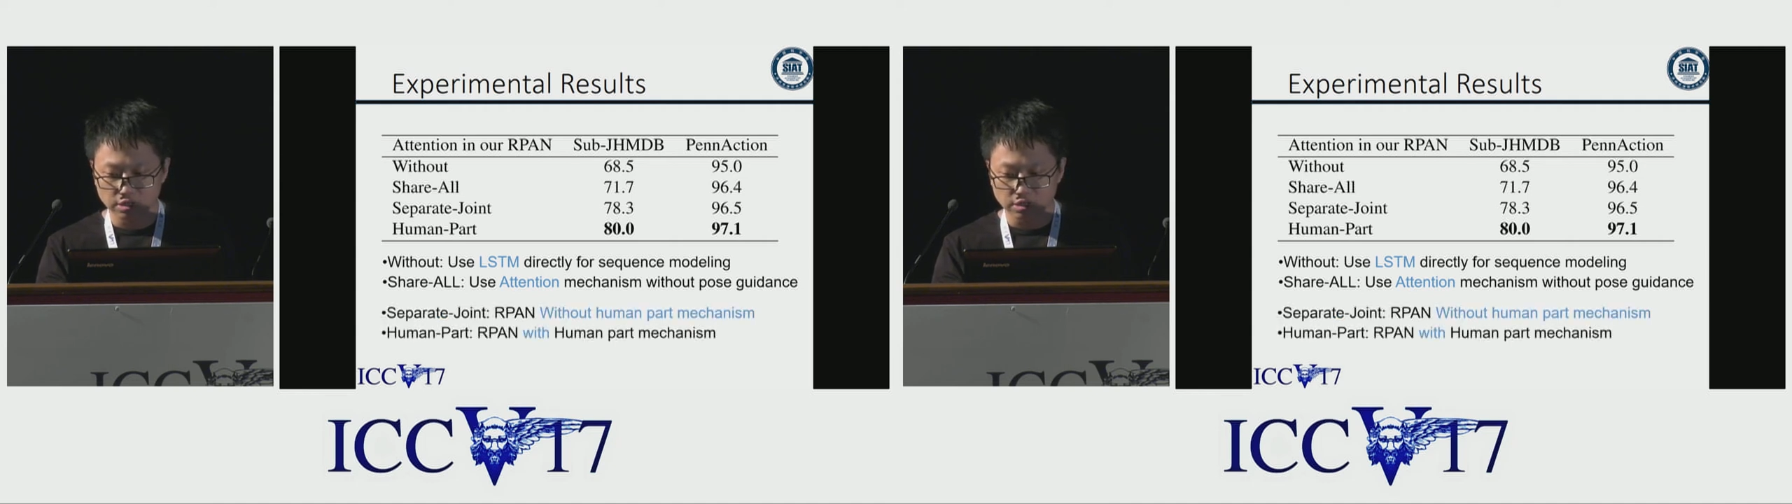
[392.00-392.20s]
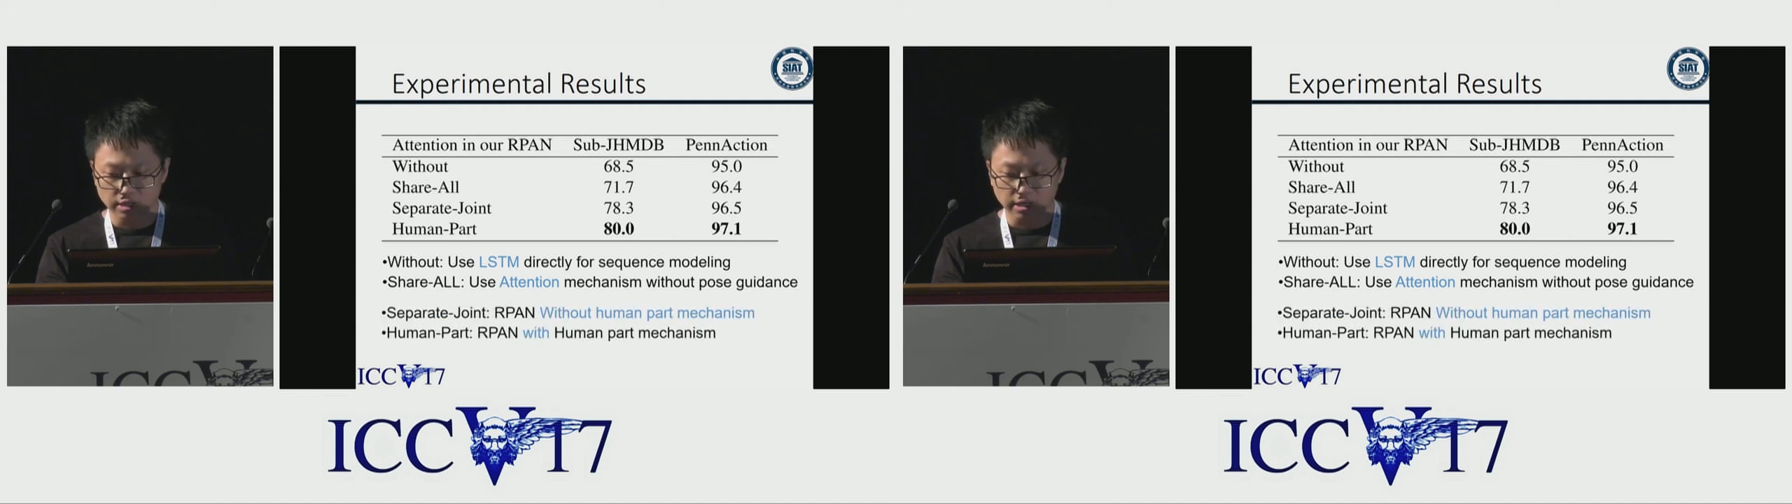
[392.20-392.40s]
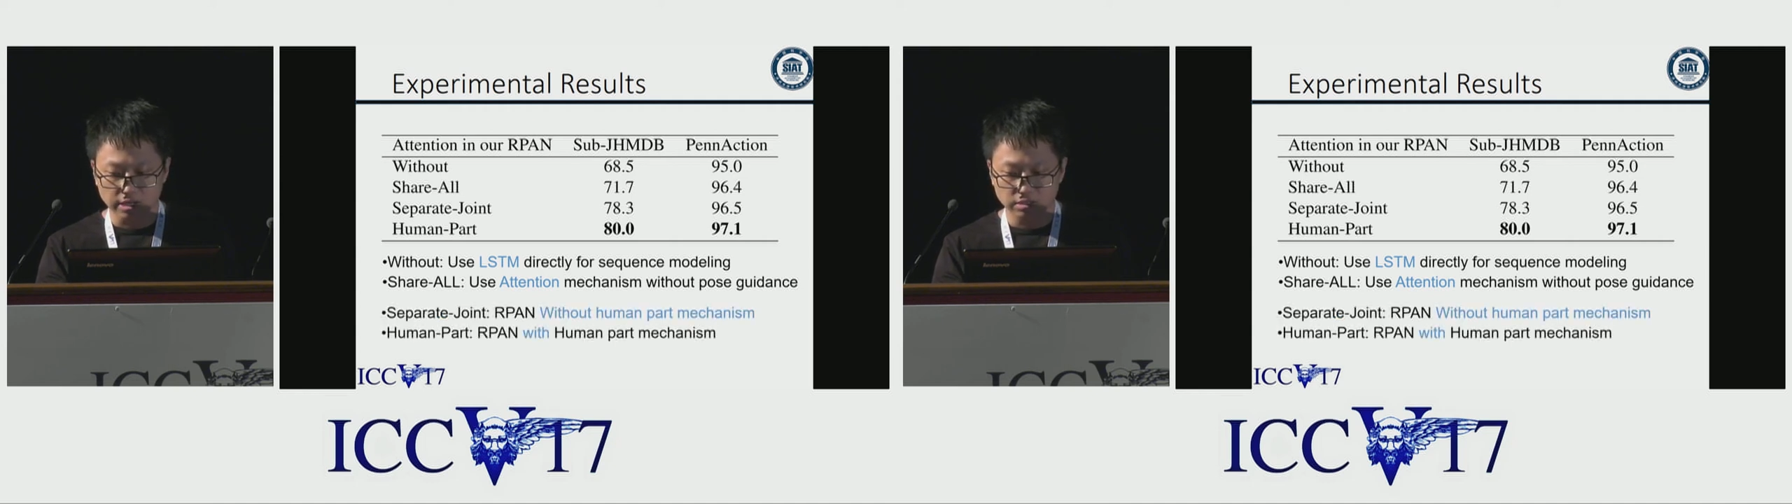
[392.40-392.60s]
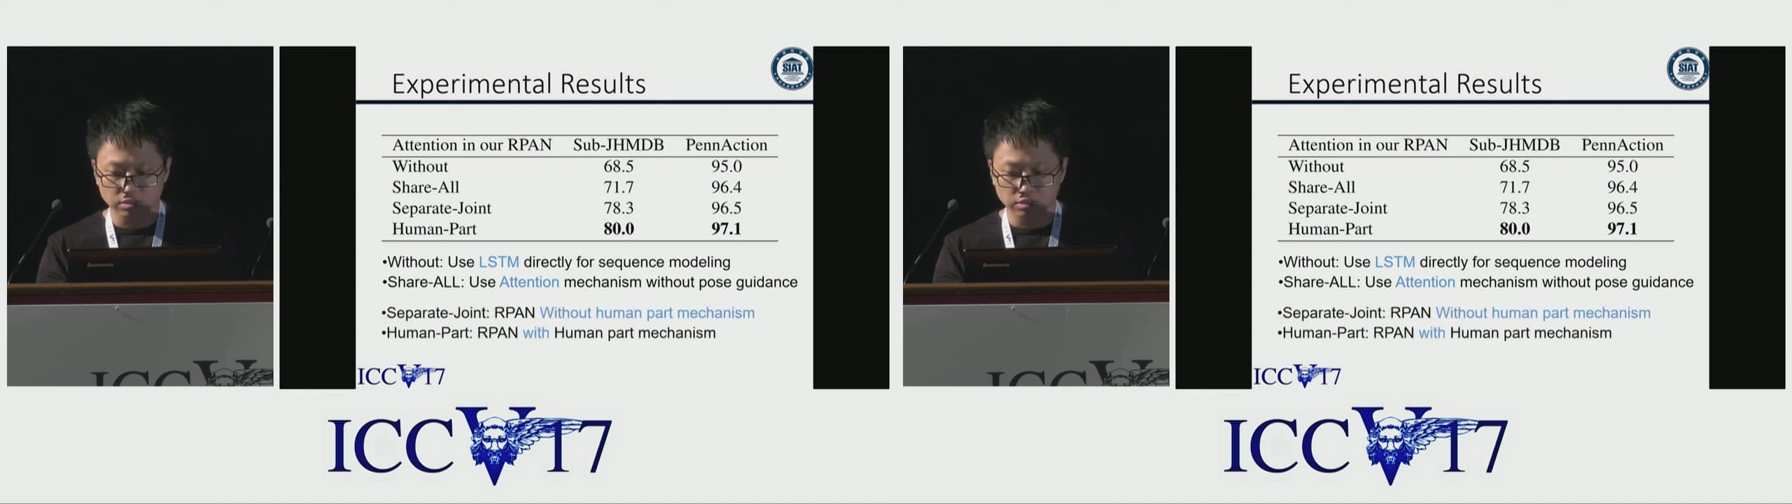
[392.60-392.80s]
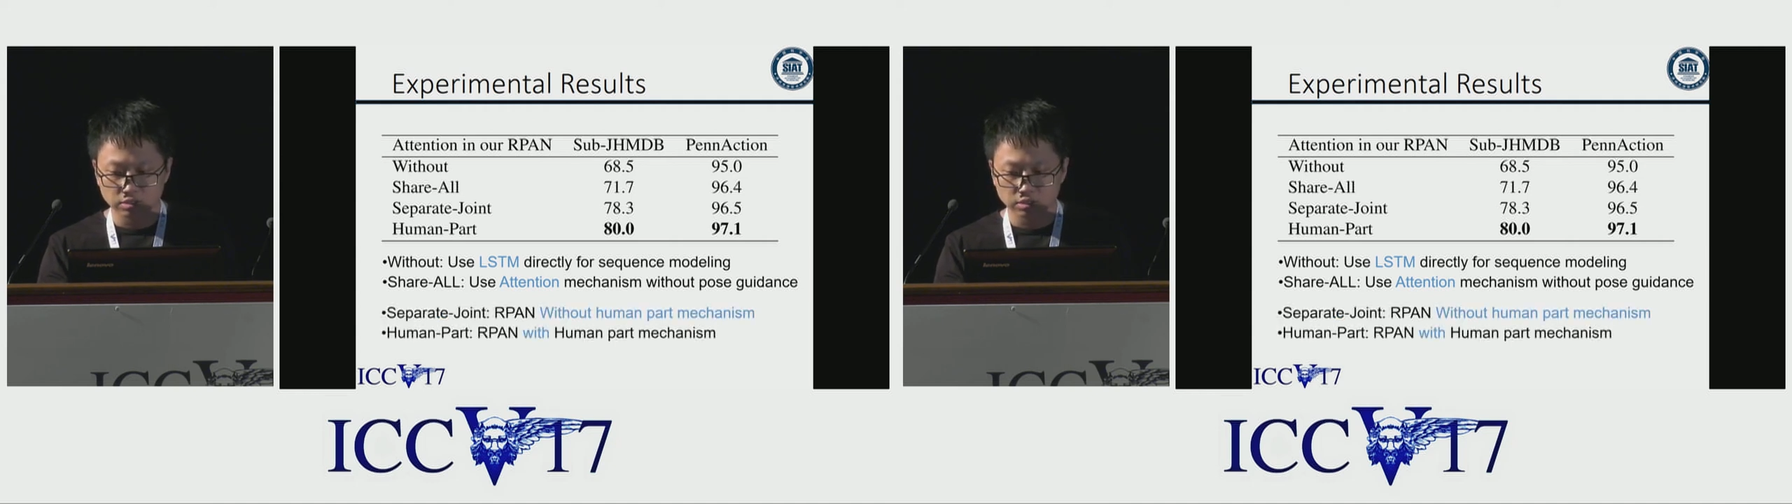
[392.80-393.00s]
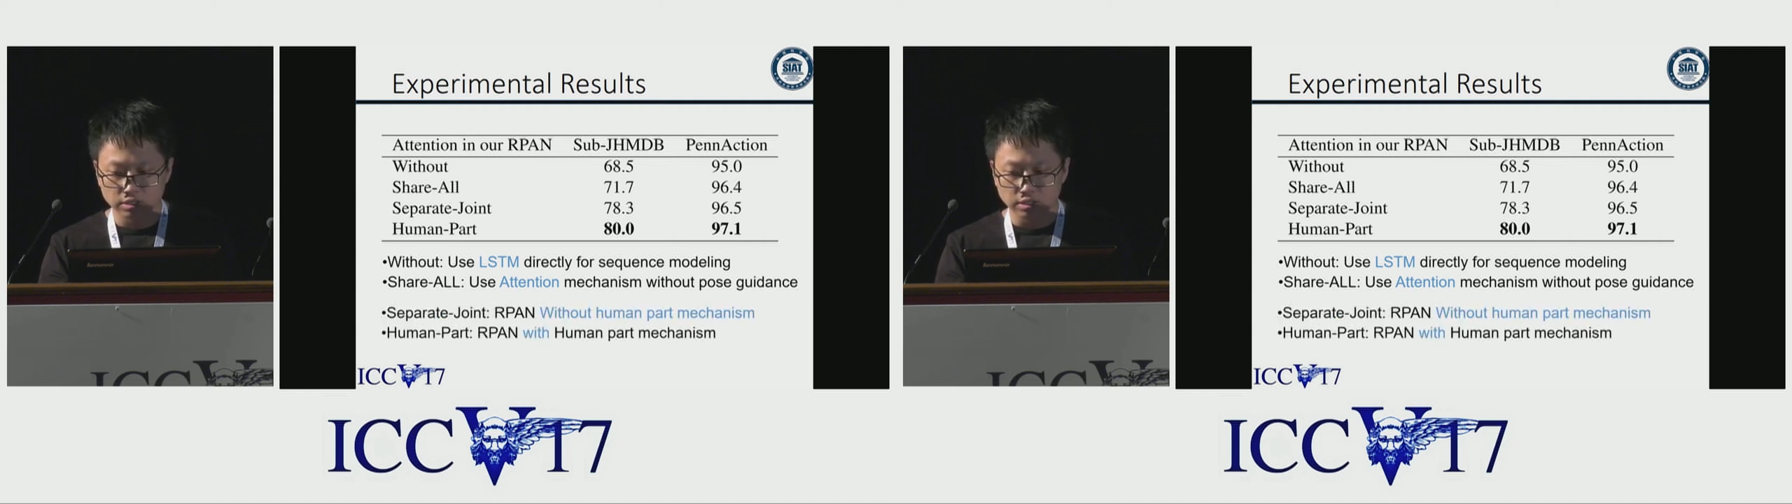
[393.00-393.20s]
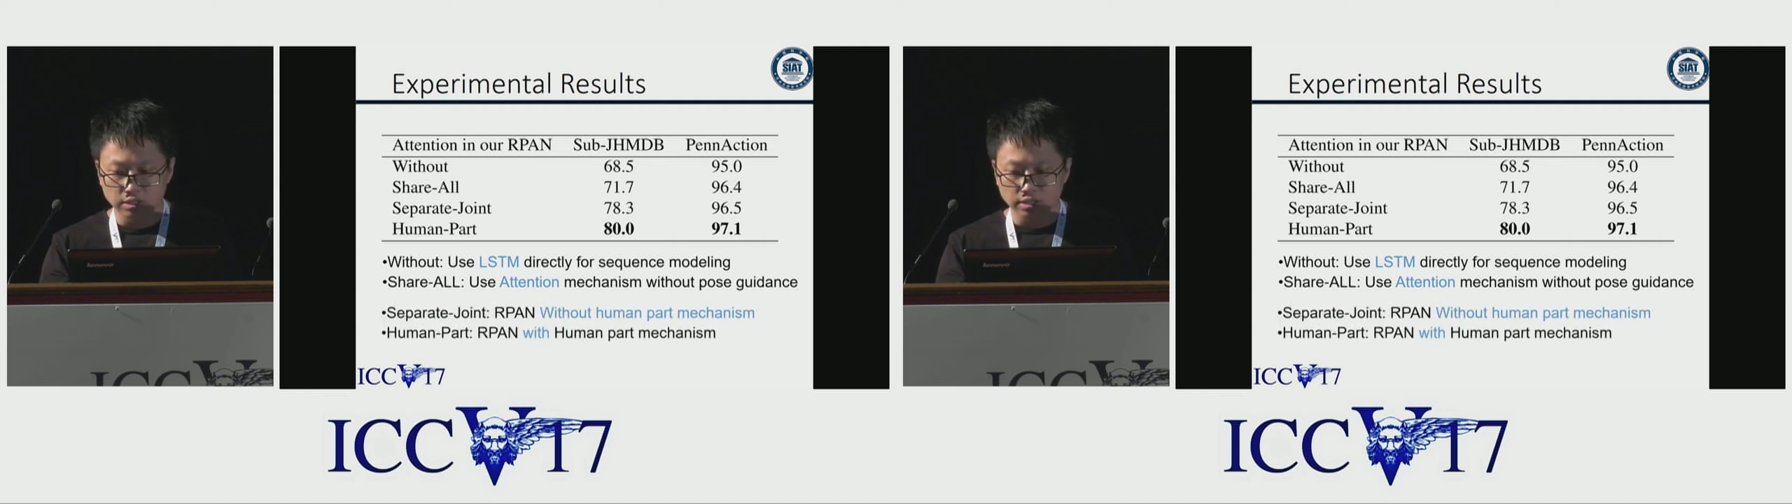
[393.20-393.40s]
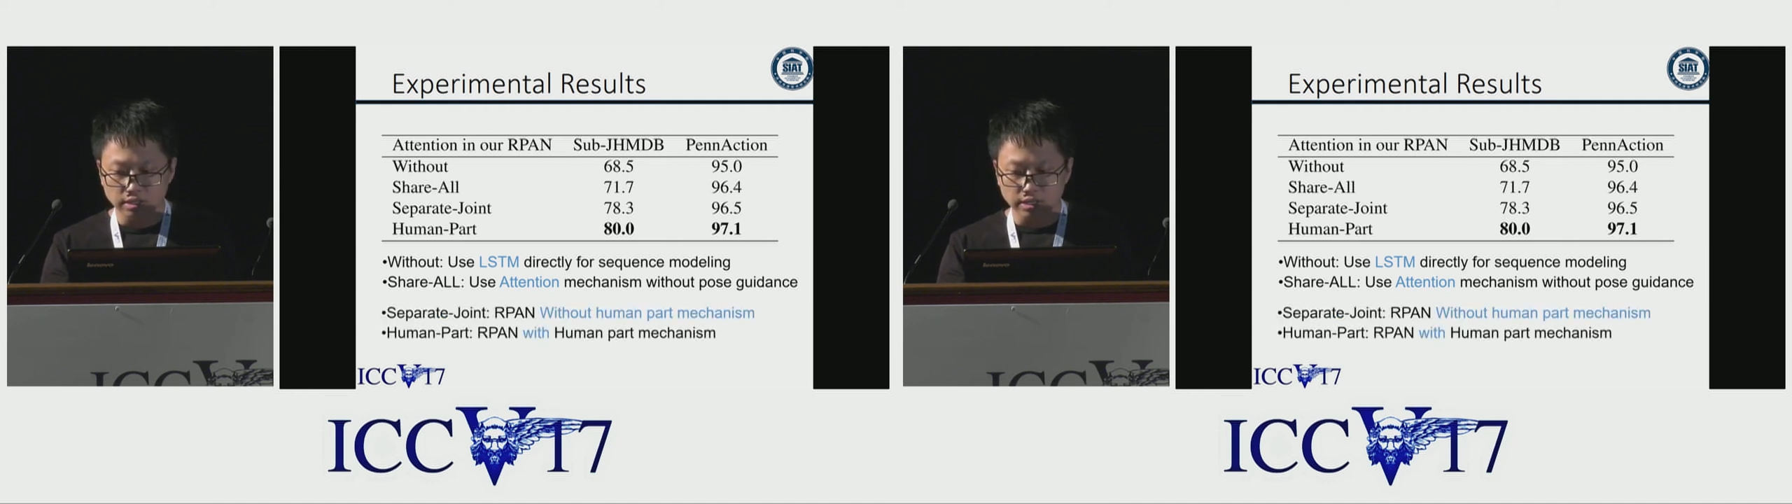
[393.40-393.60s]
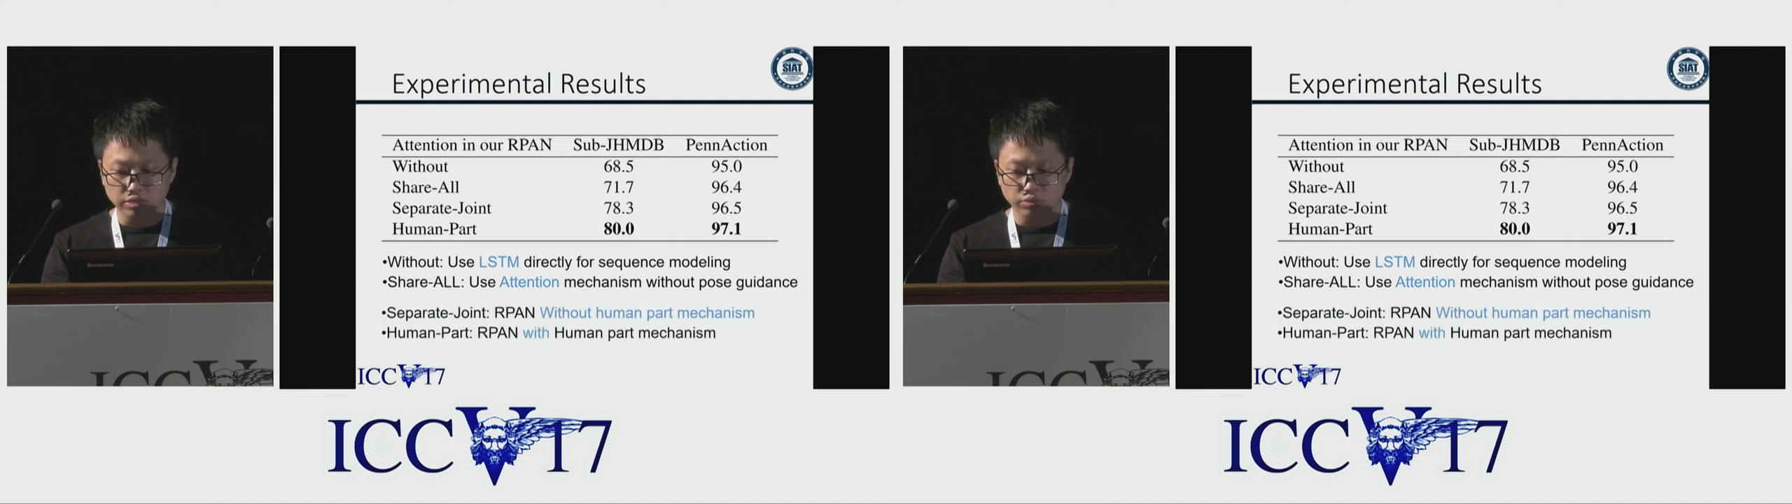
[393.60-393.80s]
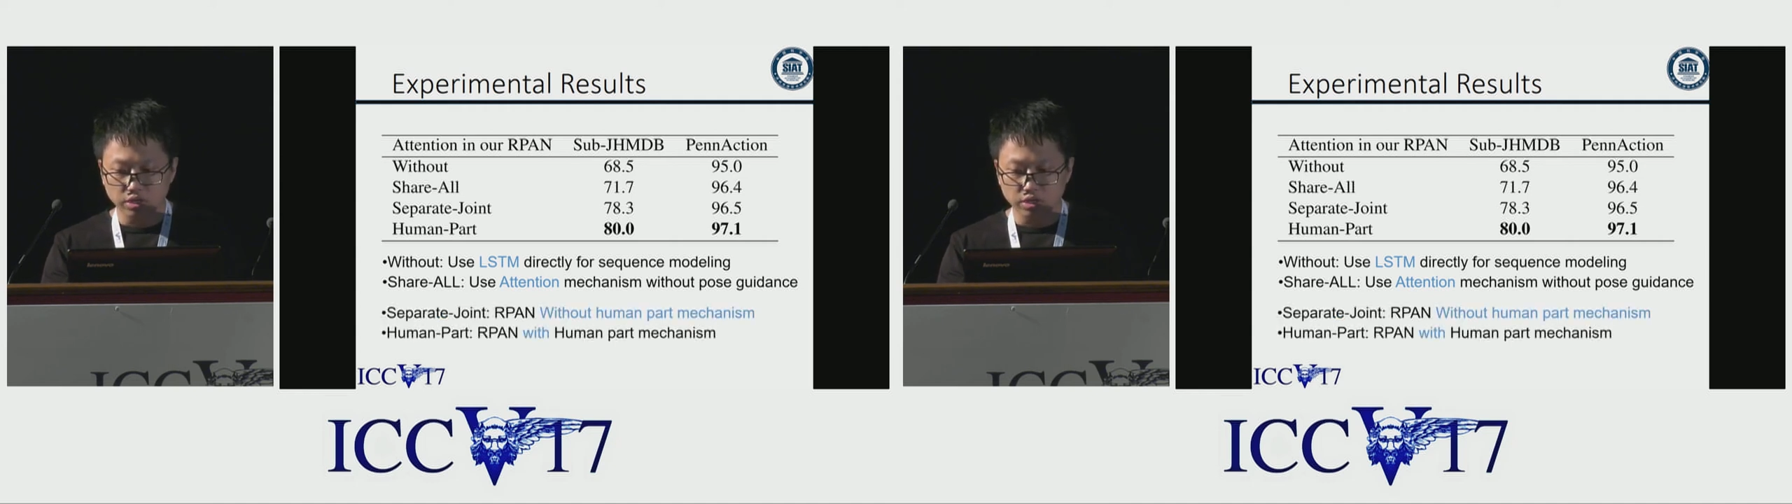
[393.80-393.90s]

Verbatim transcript: And, and we